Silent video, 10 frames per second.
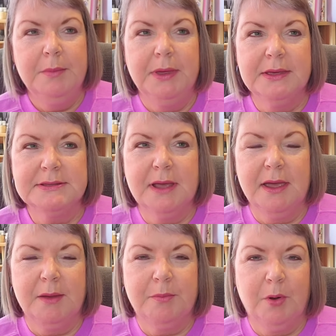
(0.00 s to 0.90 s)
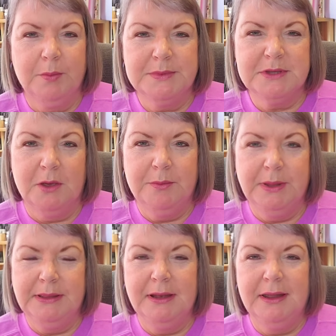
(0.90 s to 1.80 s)
because I had problems
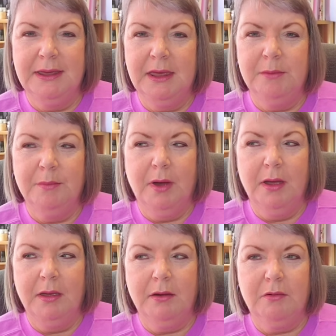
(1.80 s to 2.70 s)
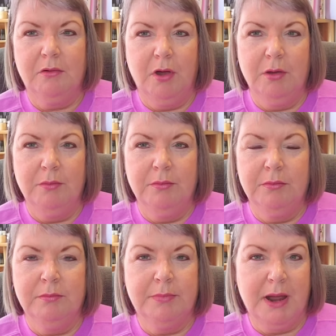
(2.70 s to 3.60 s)
opening the link in my Chrome
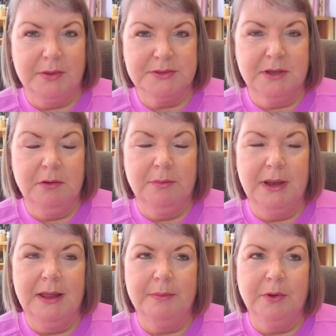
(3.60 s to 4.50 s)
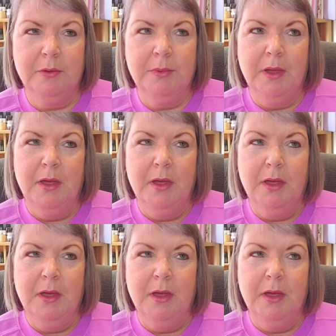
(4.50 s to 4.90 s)
browser on my laptop.